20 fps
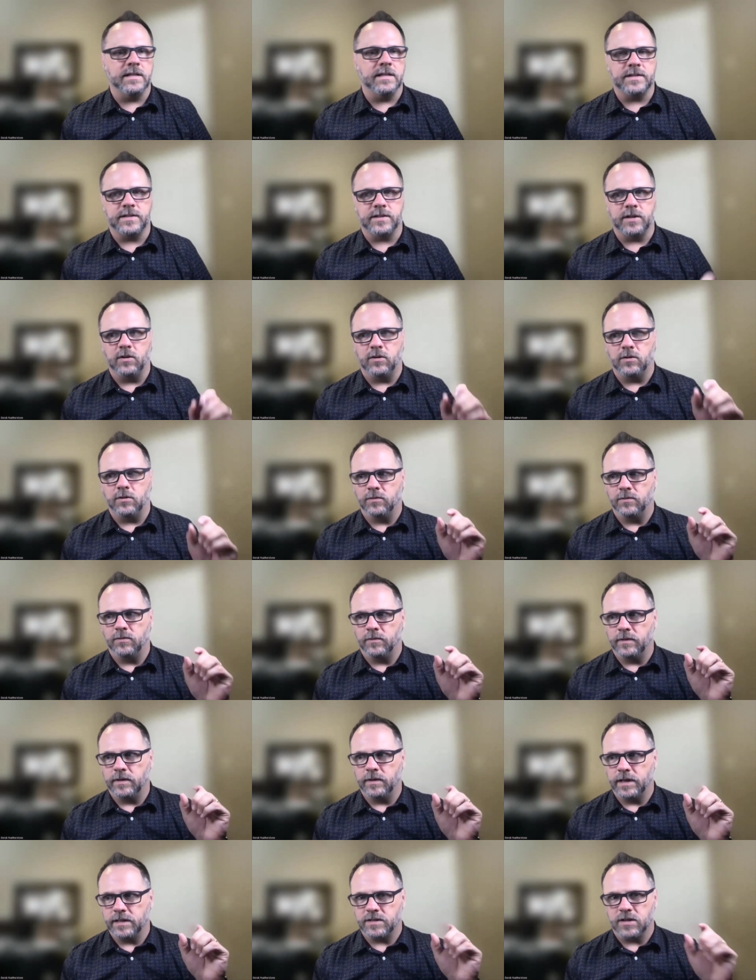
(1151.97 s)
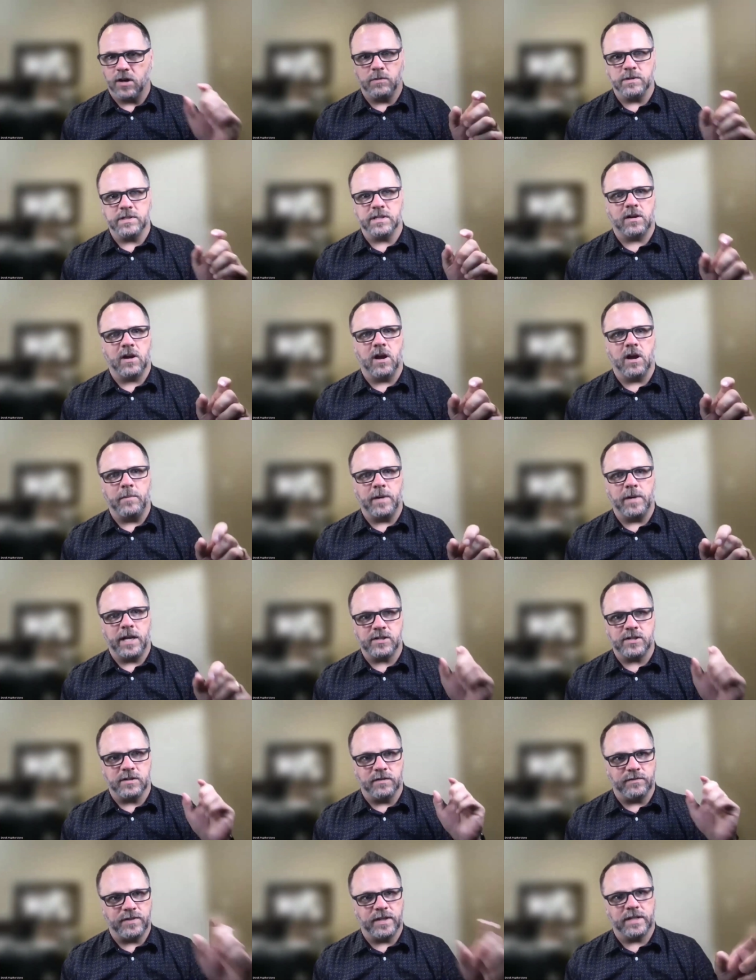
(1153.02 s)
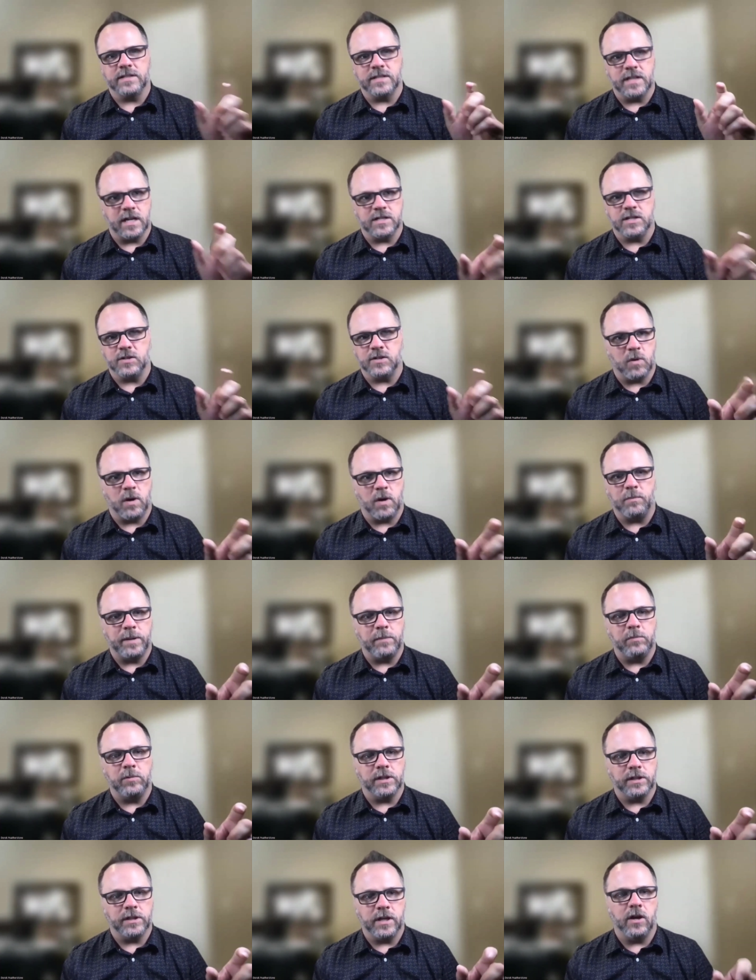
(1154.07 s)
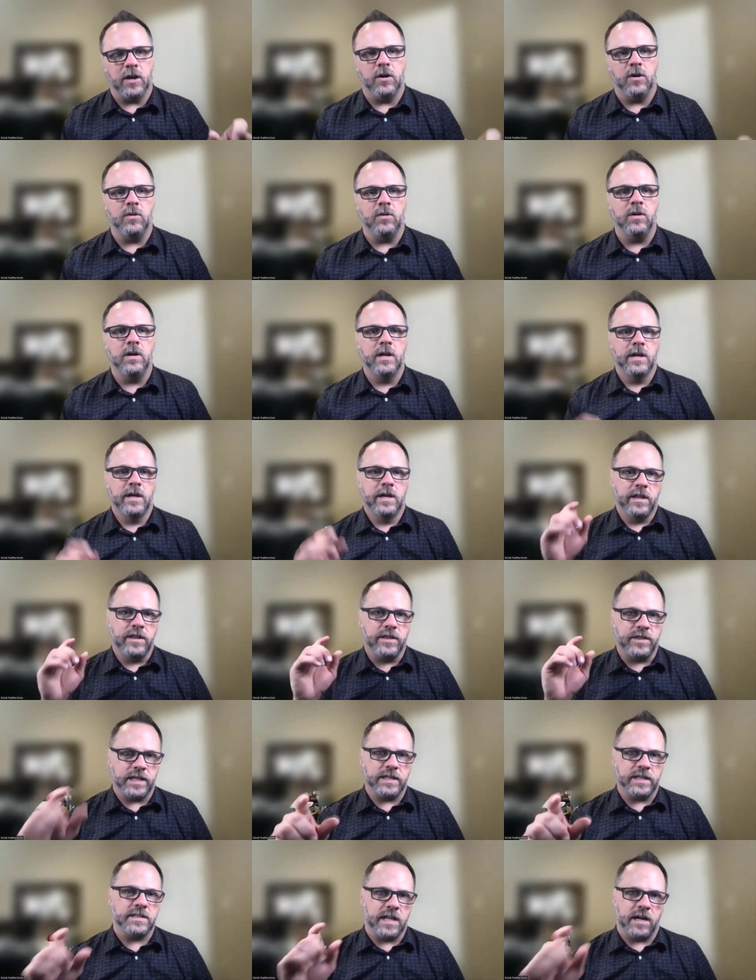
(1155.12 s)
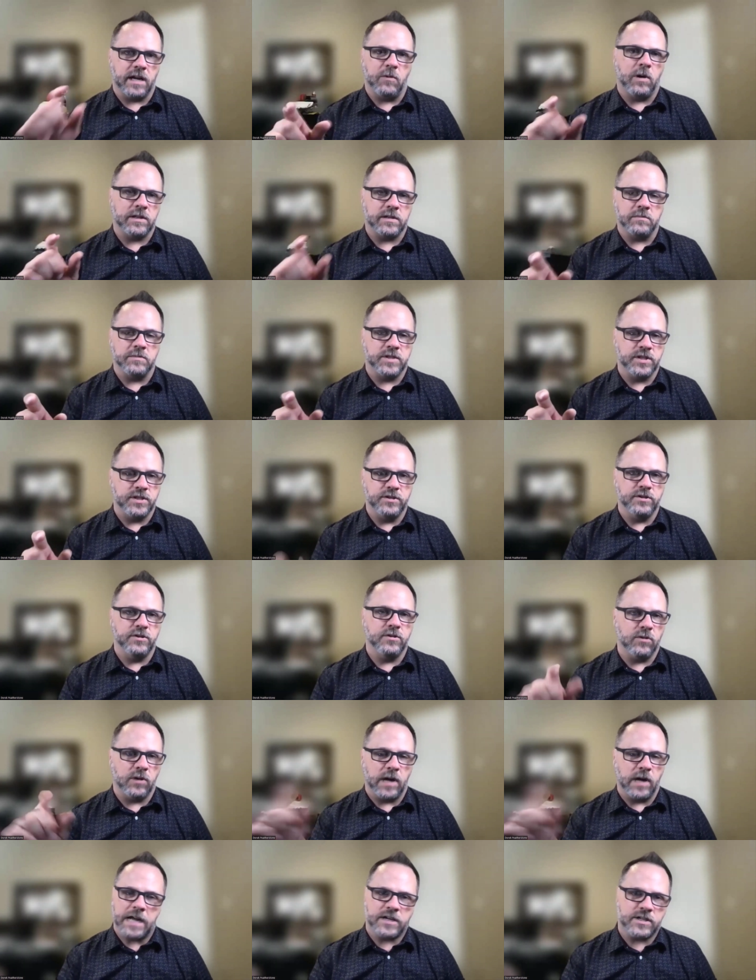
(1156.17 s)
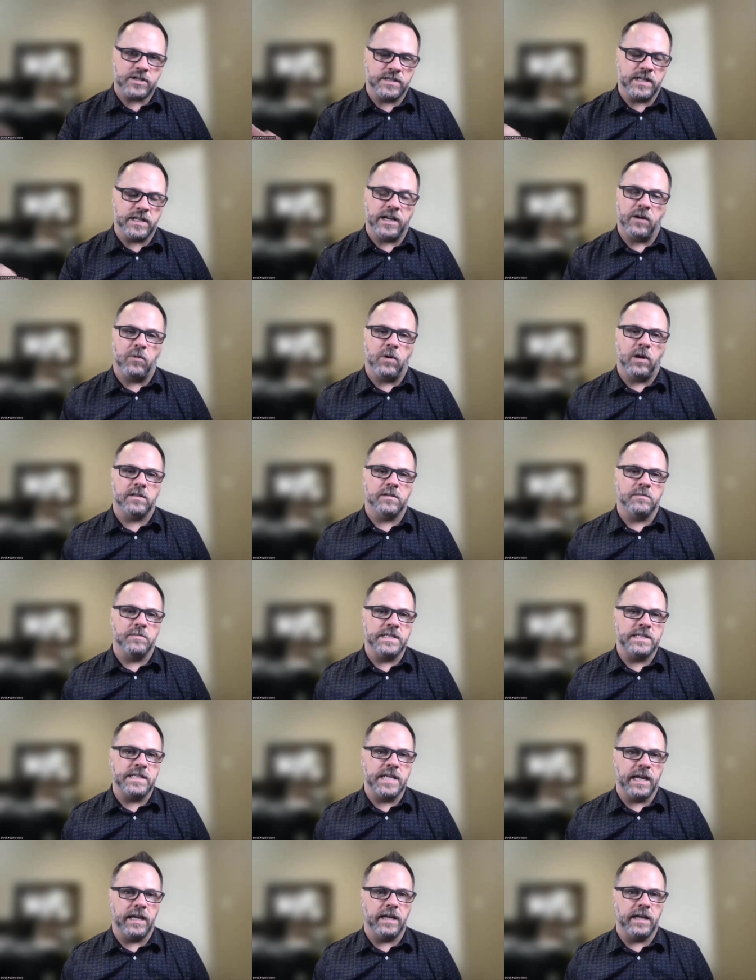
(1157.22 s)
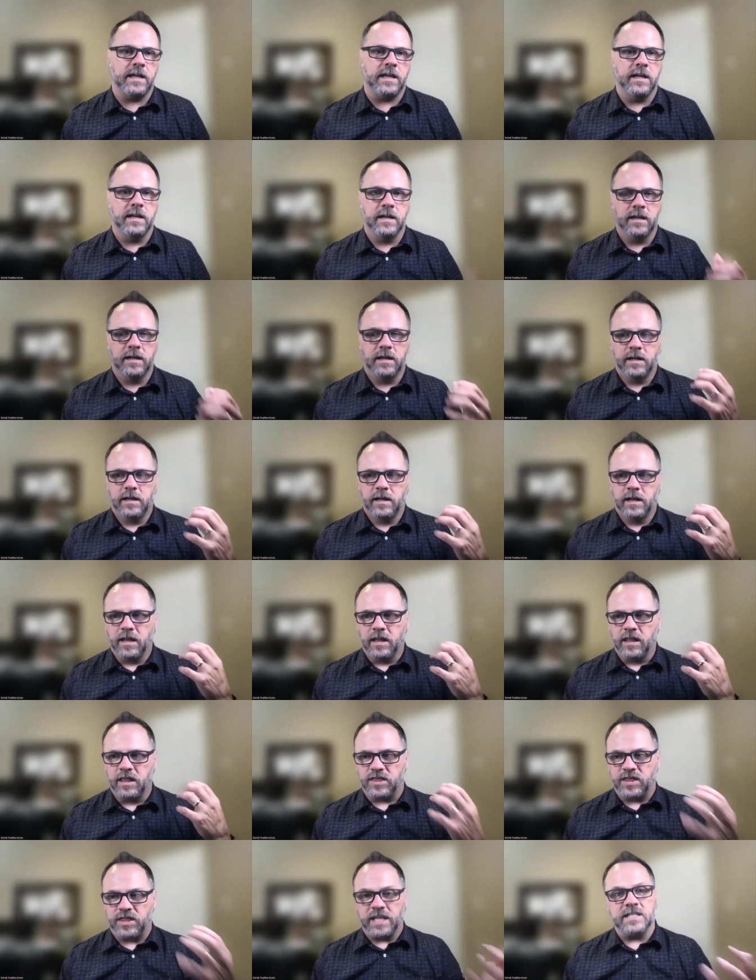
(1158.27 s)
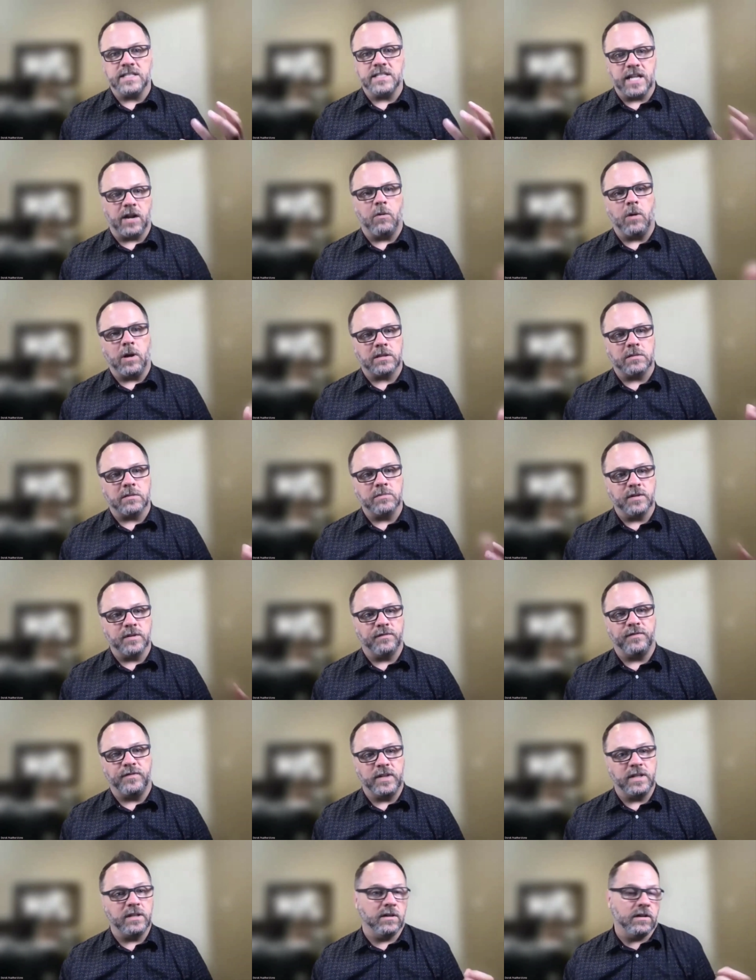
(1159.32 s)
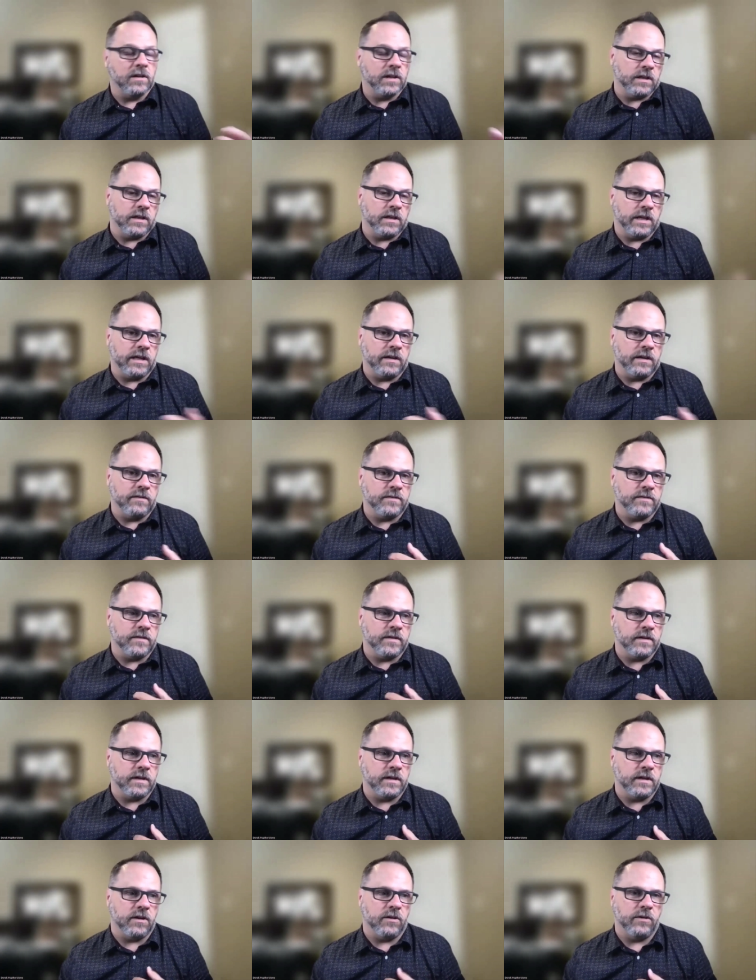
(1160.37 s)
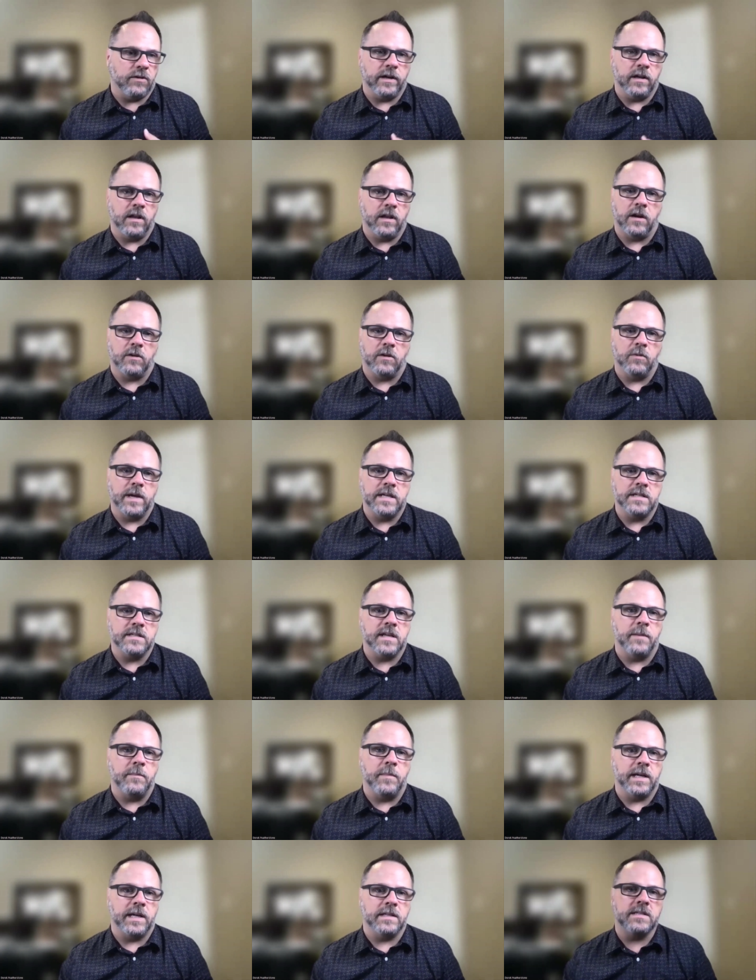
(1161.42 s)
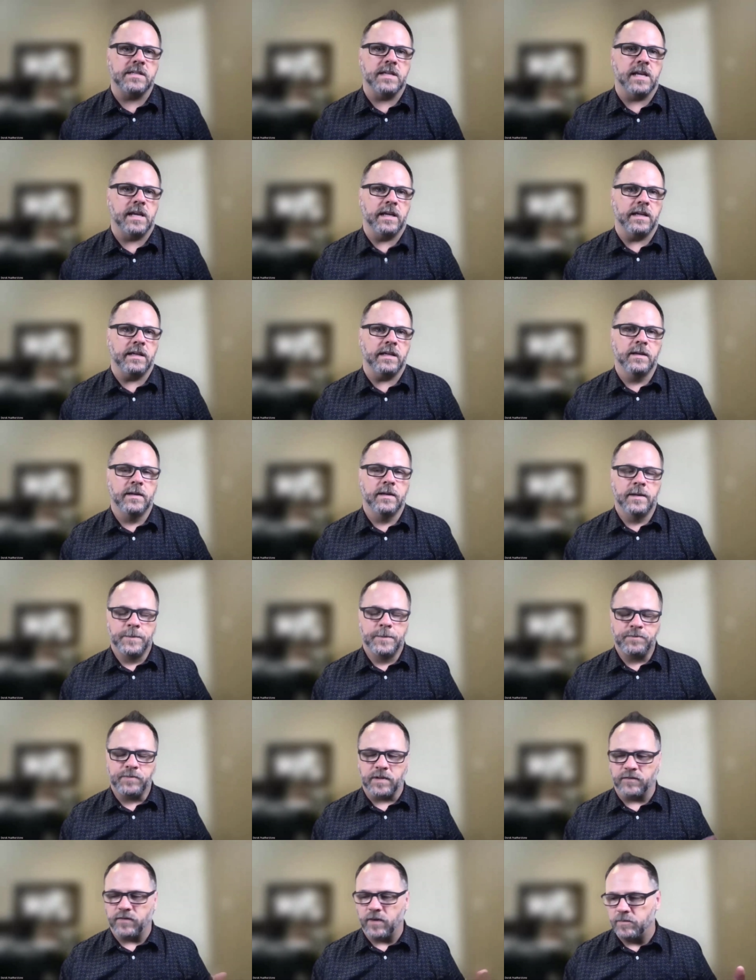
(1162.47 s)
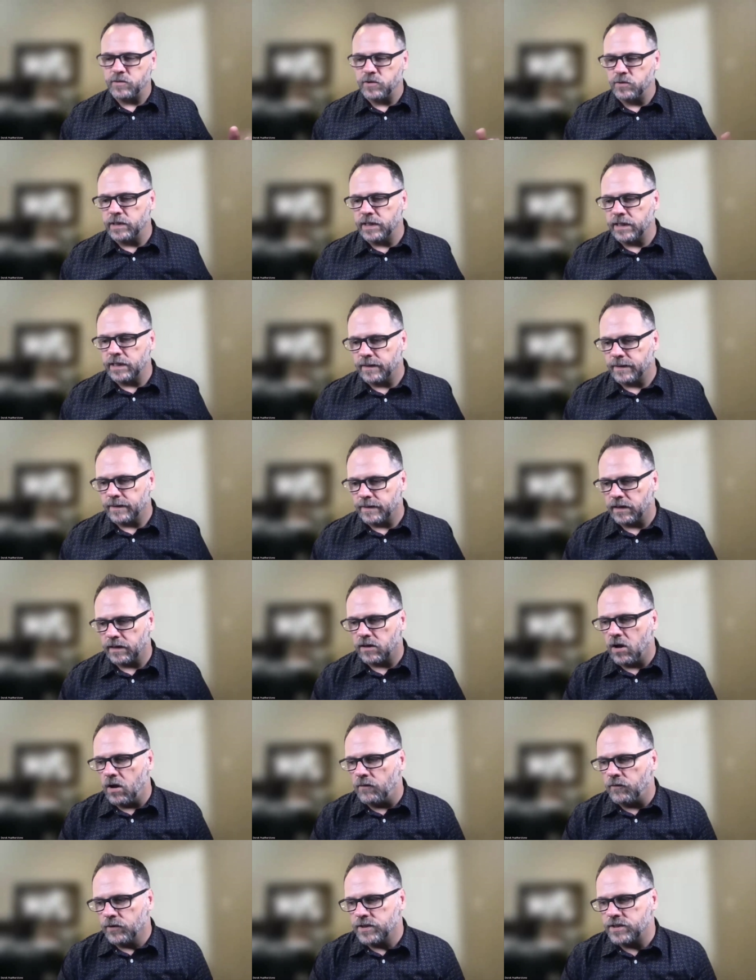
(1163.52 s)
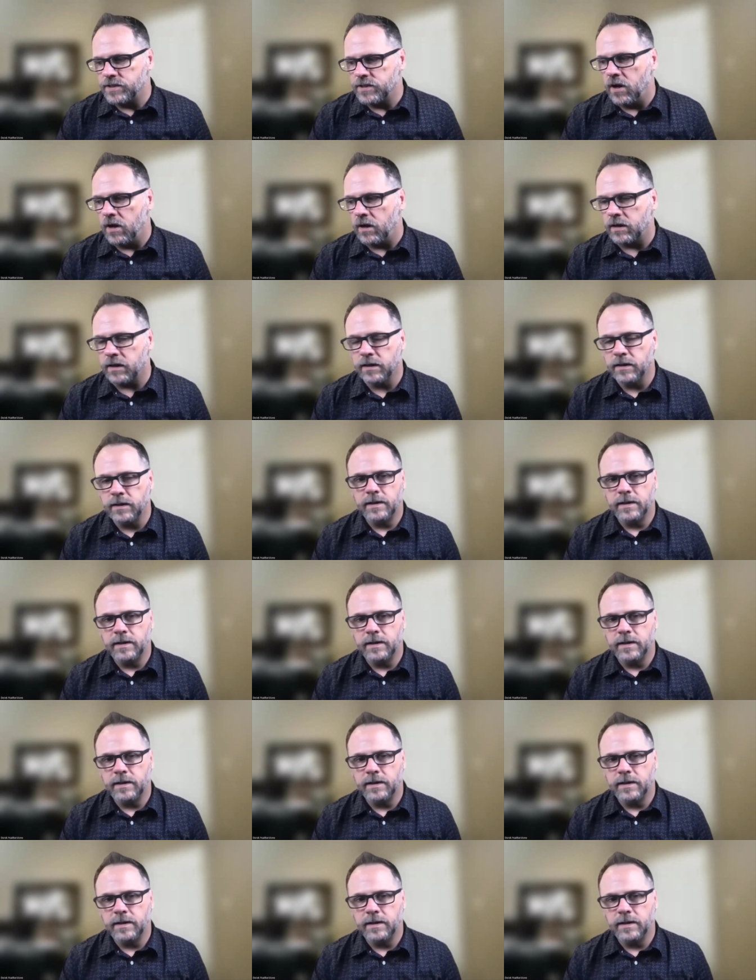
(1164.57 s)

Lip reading: so it's always a combination of things that I just want people to know, things that I want them to do, or actions that I want them to take, things that I want them to feel. And in a lot of ways, I might say, if I'm doing a conference talk,